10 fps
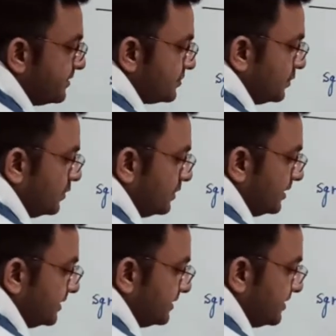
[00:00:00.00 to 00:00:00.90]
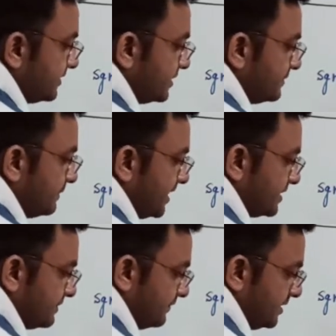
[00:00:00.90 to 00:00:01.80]
So this is
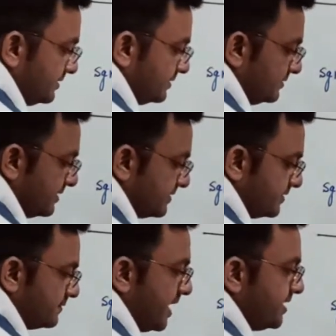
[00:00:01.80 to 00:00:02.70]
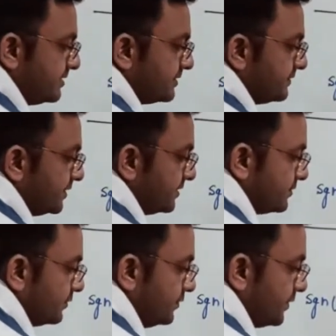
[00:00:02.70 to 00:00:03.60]
plus 1, this is minus 1.
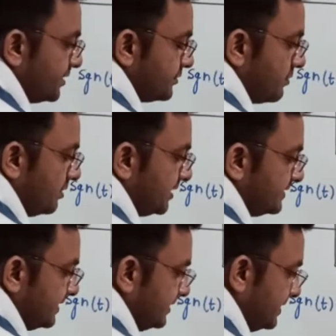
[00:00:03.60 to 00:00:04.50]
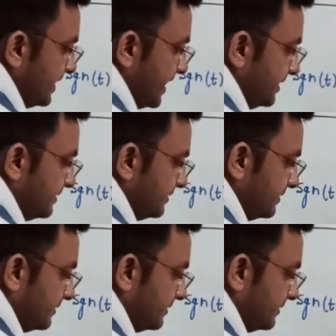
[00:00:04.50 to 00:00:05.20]
So you can draw the signal like